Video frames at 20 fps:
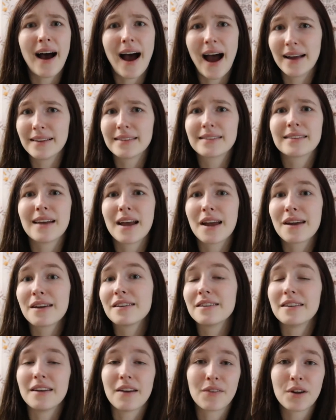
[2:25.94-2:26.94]
I'd say
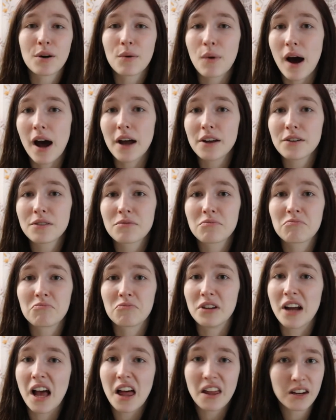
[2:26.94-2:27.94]
give it a watch.
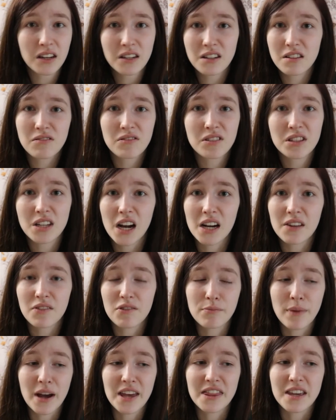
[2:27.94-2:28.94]
Reality TV is not
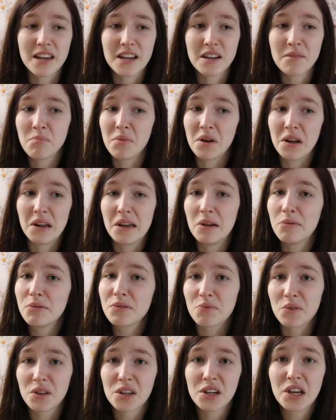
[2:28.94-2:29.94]
even my thing, but it
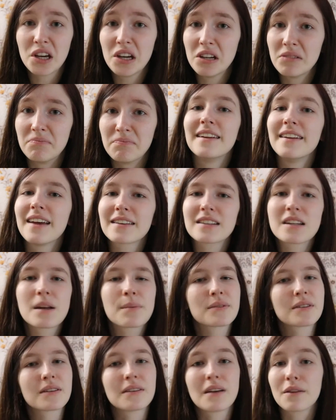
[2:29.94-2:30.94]
was really good. Next
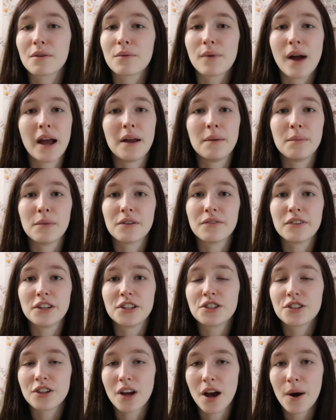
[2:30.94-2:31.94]
up is another Ryan Murphy
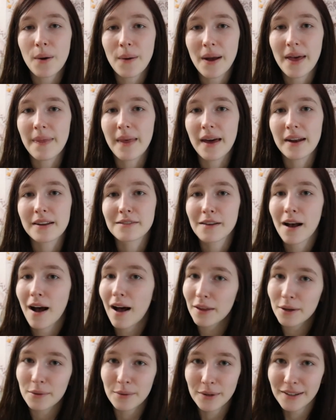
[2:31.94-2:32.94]
show, and that is
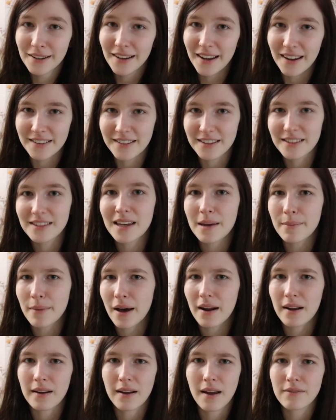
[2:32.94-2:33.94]
Hollywood. It just came
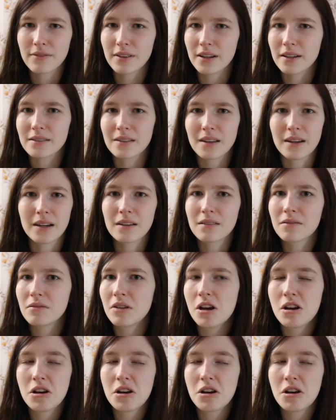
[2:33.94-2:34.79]
out on Netflix like